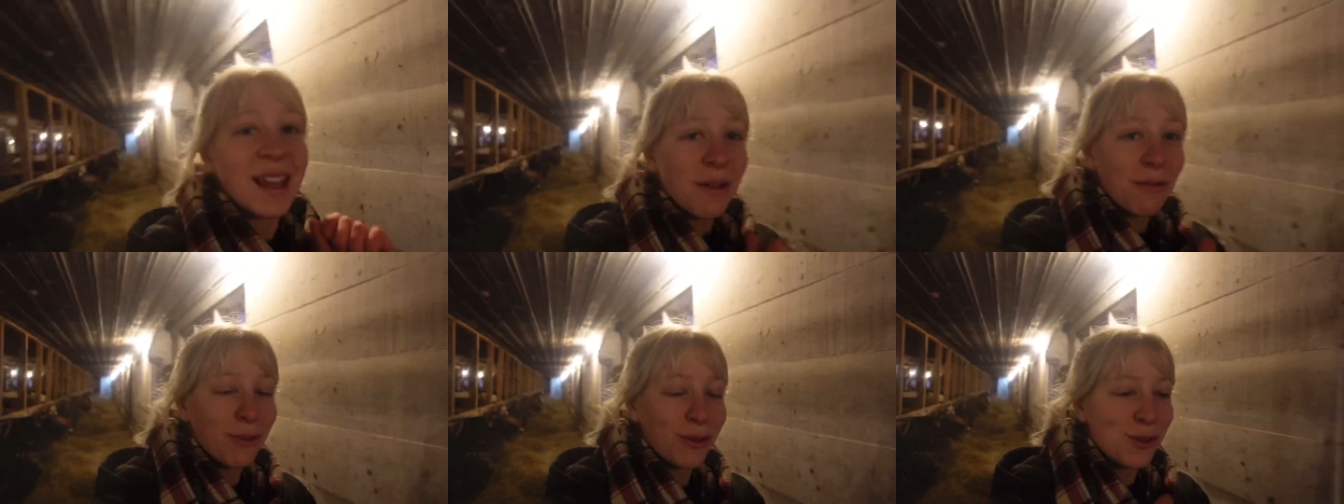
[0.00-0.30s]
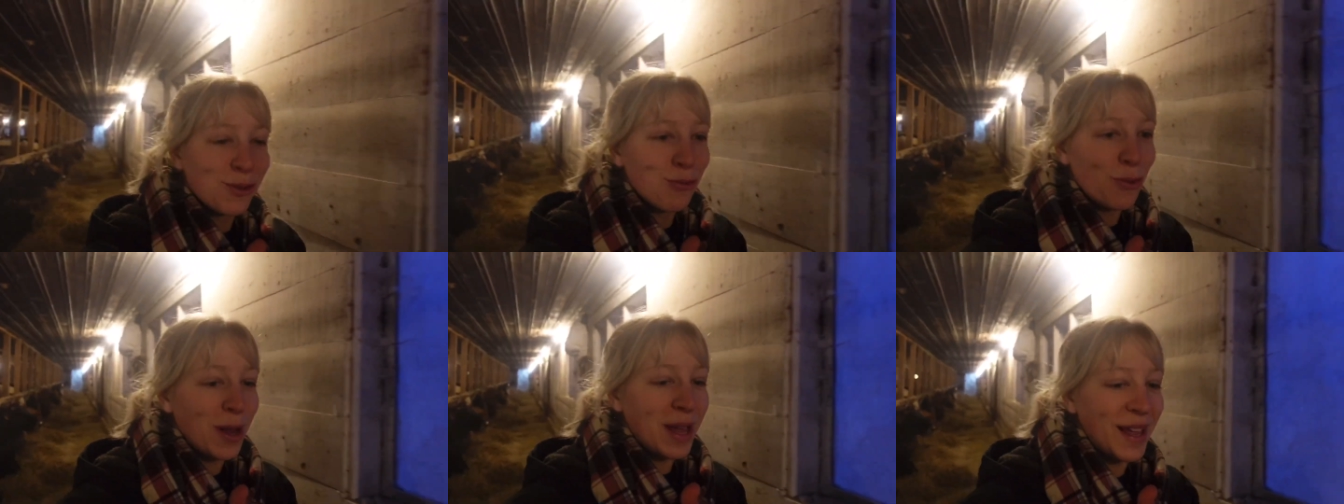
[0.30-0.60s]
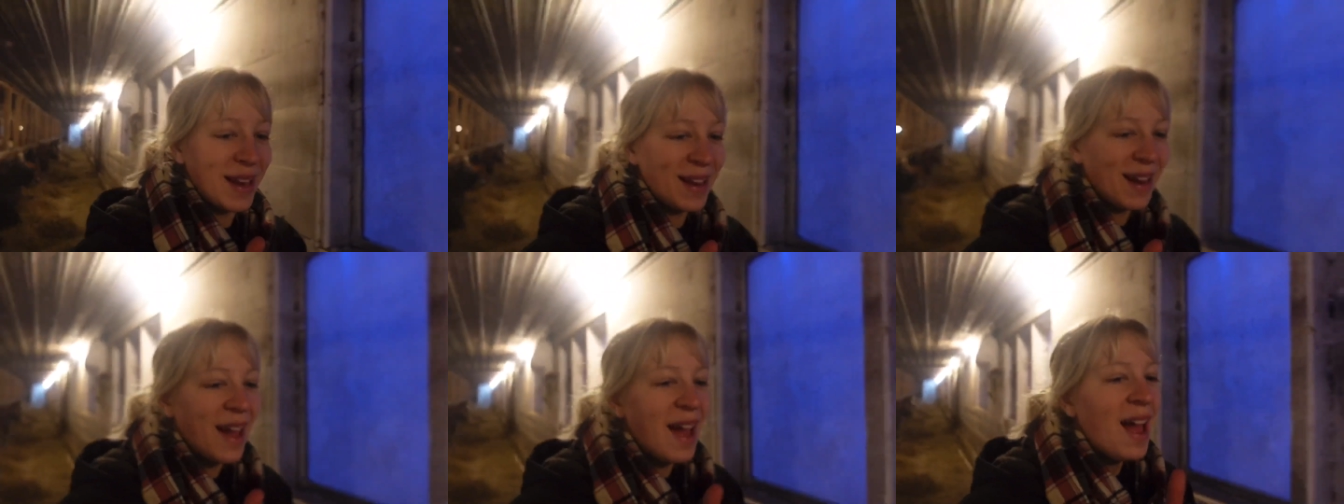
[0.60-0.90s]
it was a
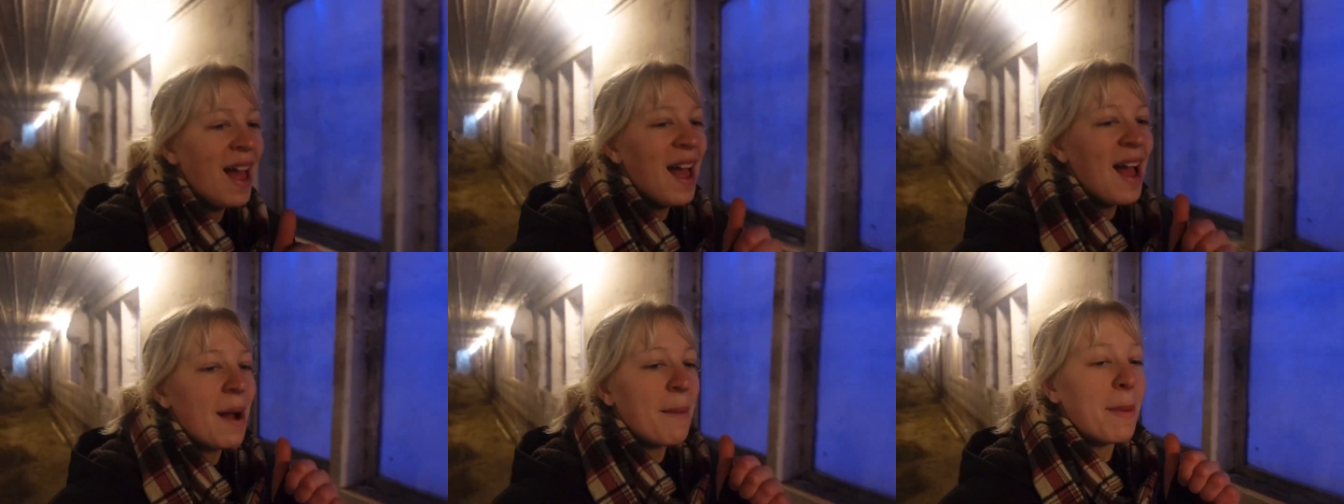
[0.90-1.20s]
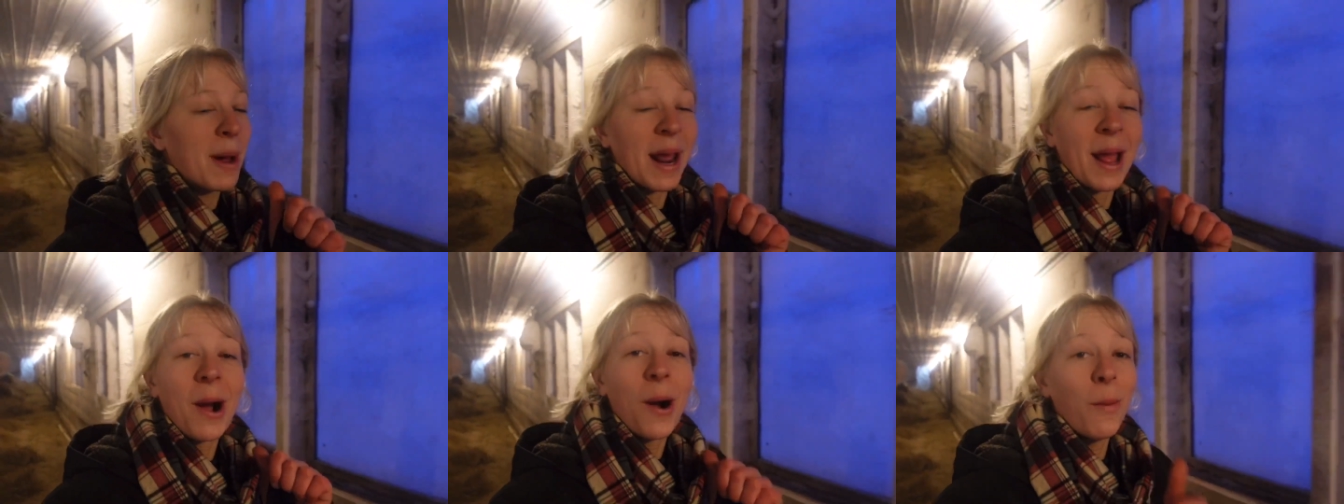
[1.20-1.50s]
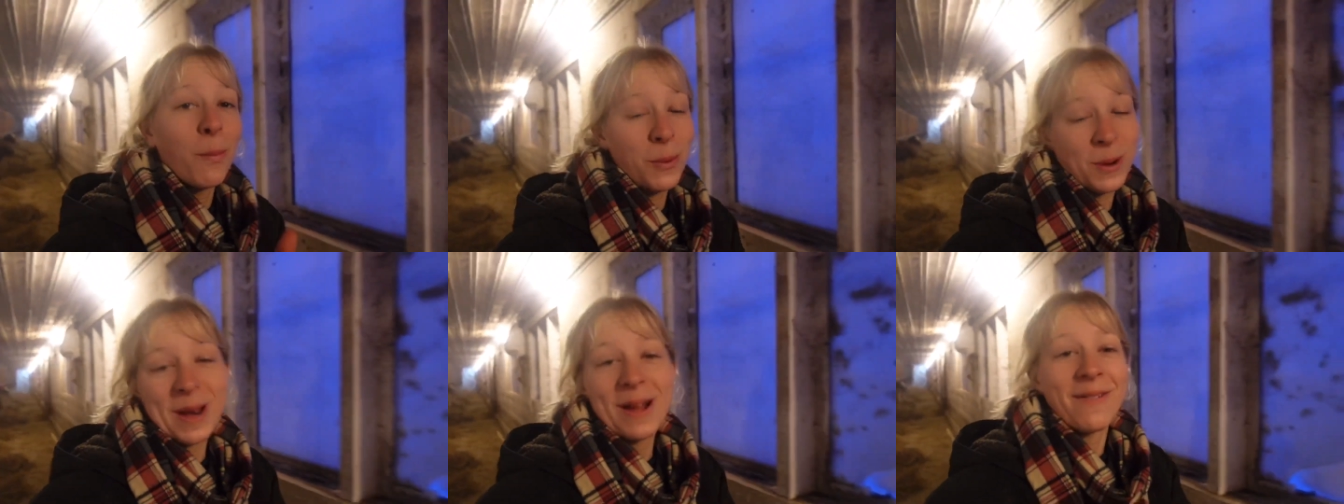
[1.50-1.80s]
win but I
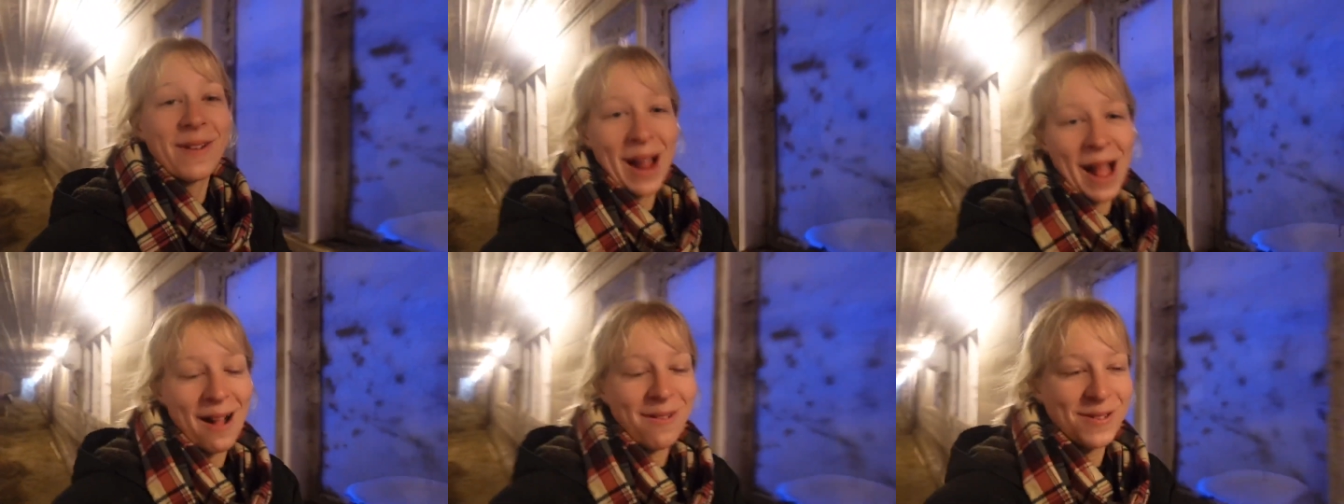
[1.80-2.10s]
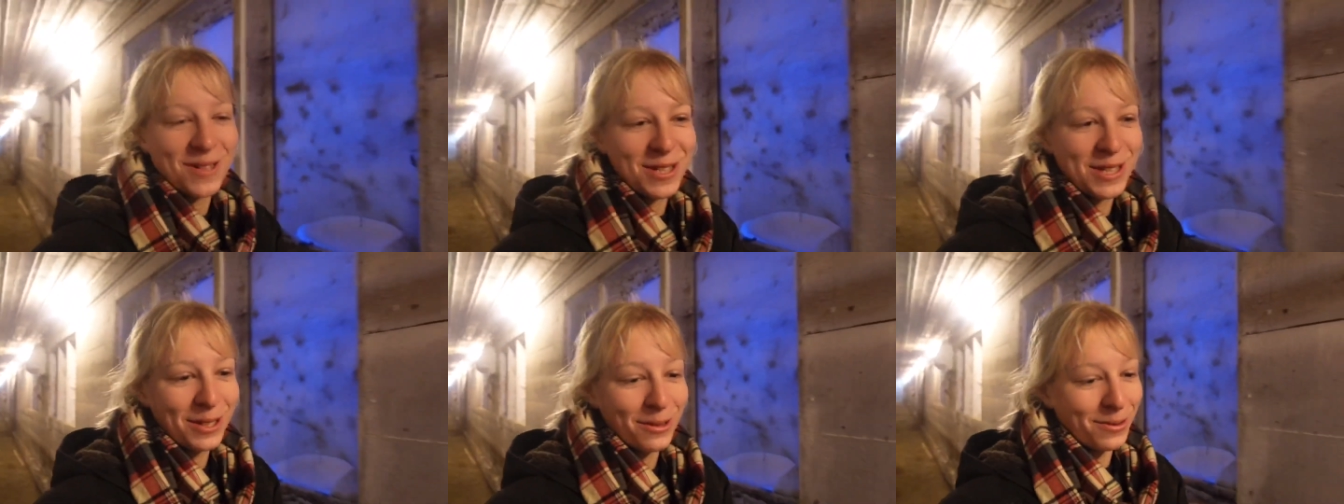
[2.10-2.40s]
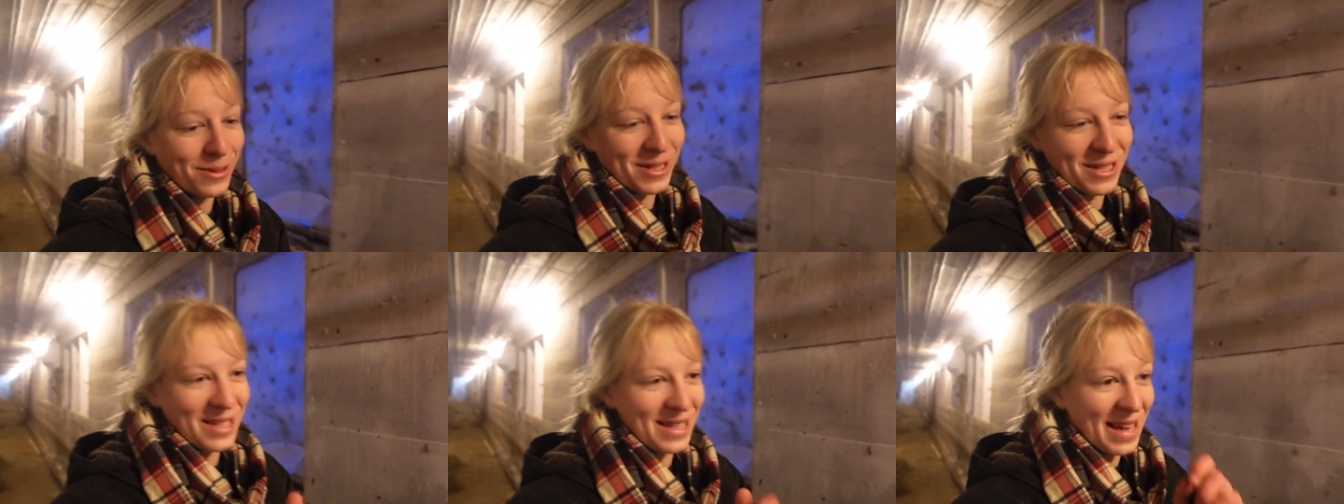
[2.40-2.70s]
hope we never have to deal
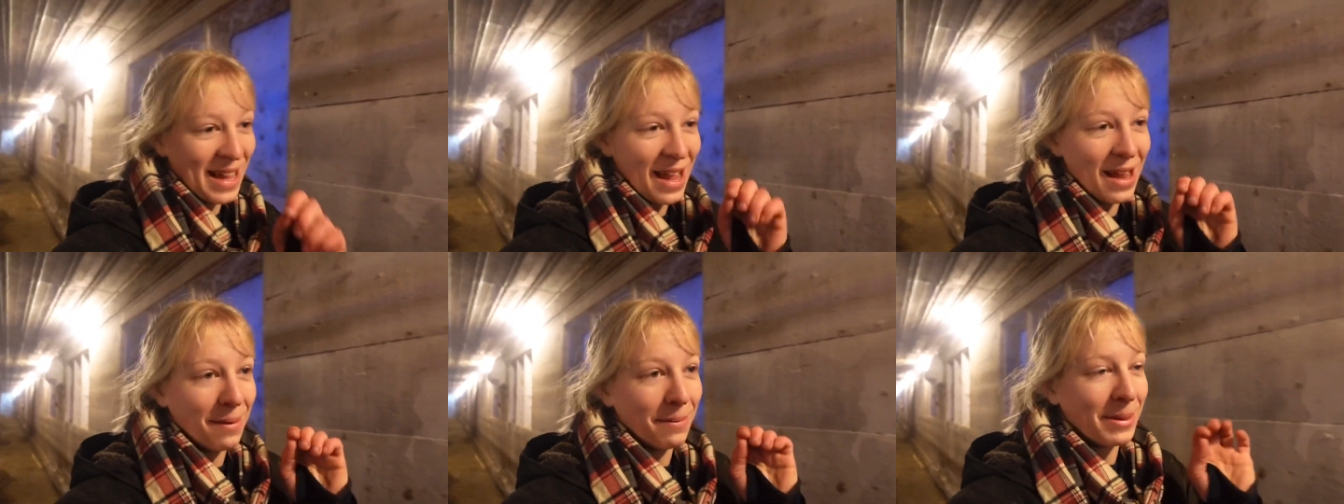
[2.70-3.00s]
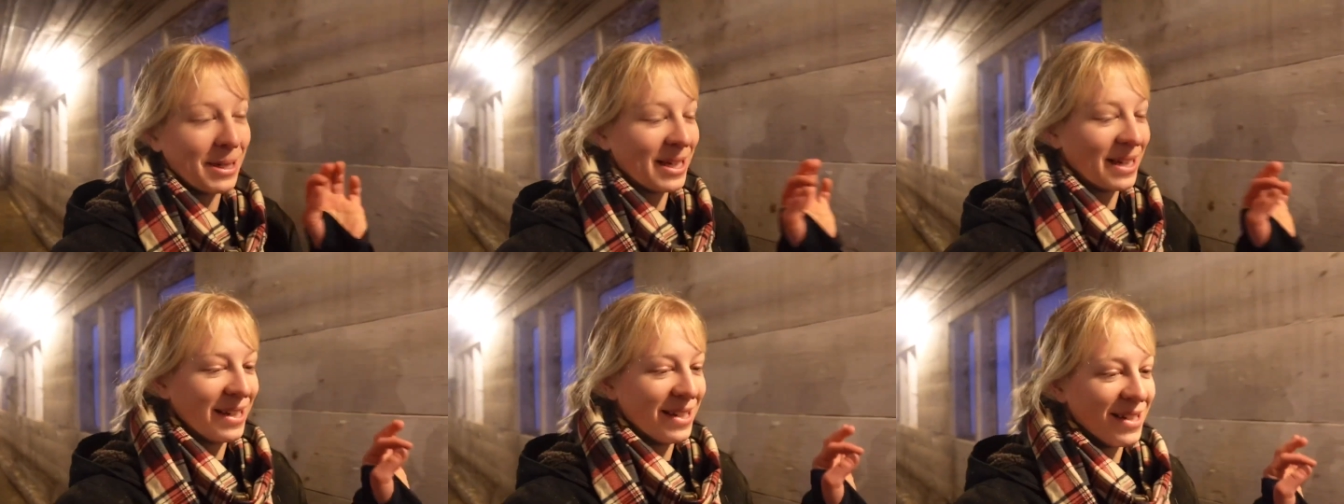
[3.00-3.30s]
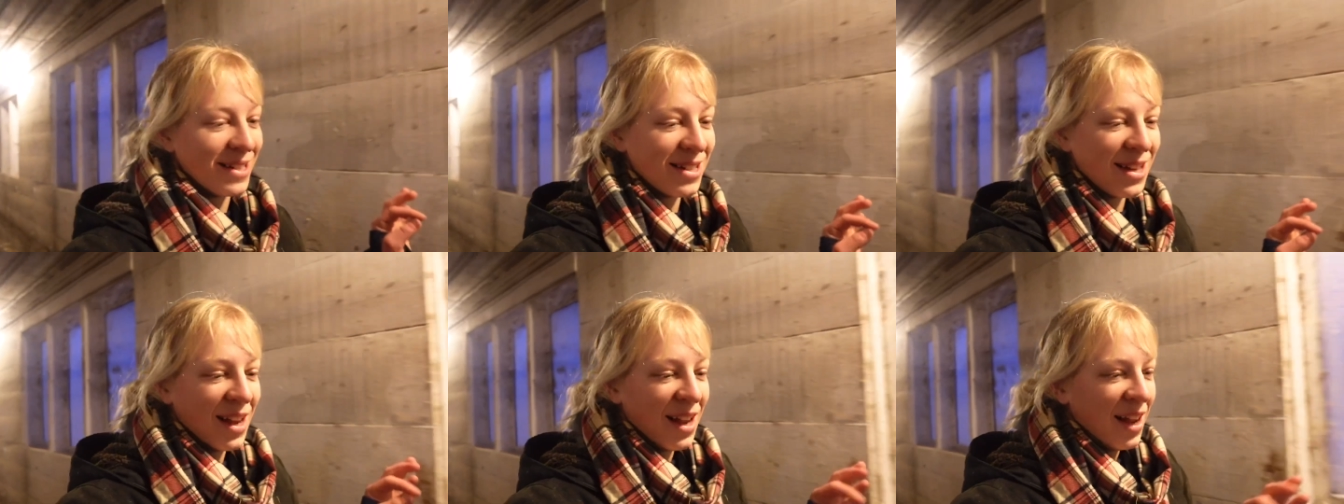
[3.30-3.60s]
with this again
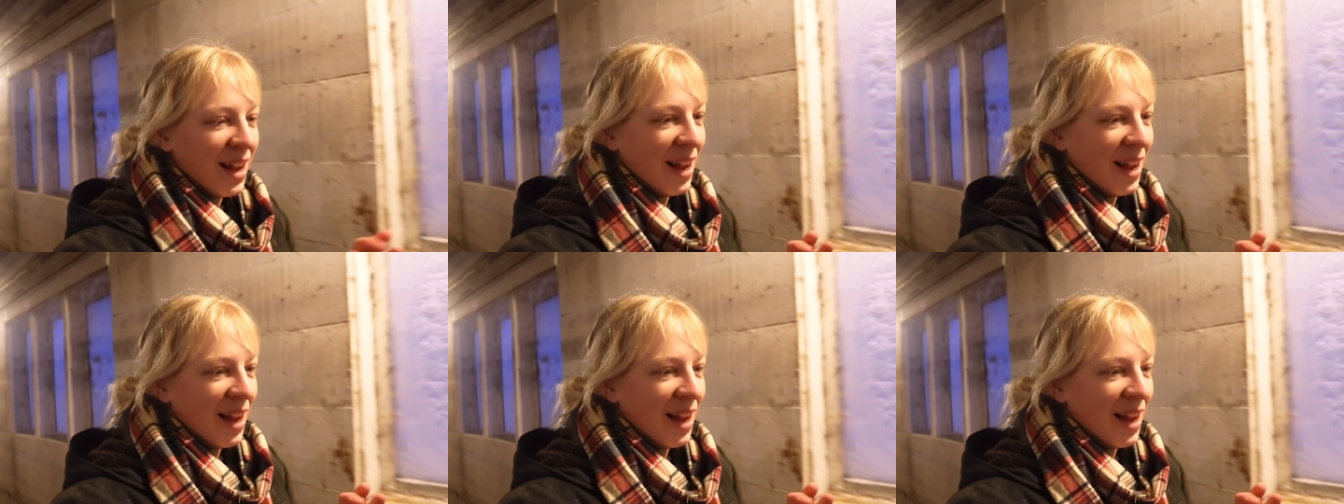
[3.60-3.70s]
because